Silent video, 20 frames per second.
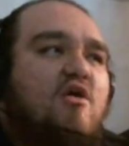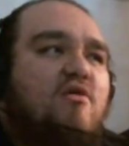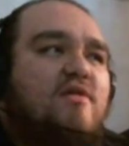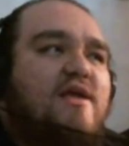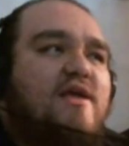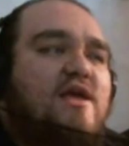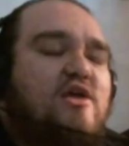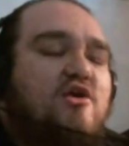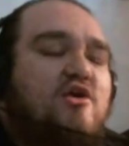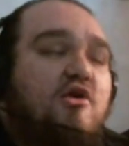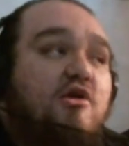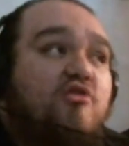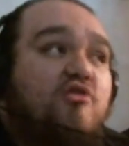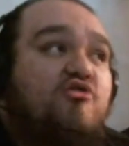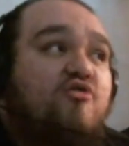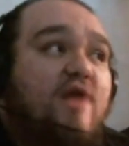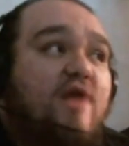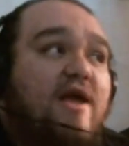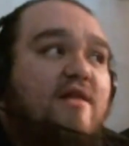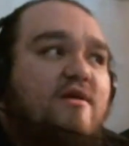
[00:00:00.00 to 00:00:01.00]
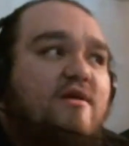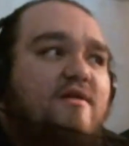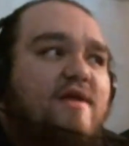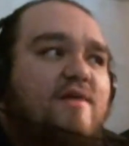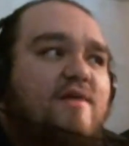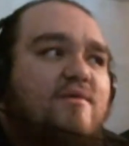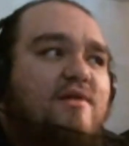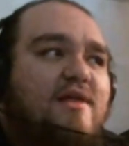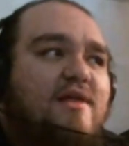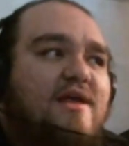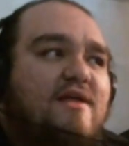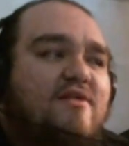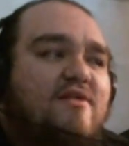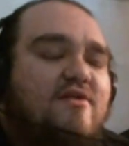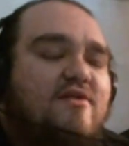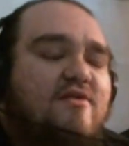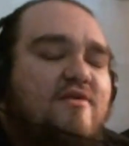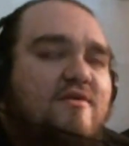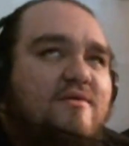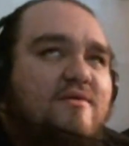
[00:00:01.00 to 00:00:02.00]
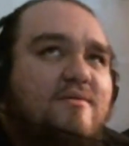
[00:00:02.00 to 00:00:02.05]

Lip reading: only good trailer they released?"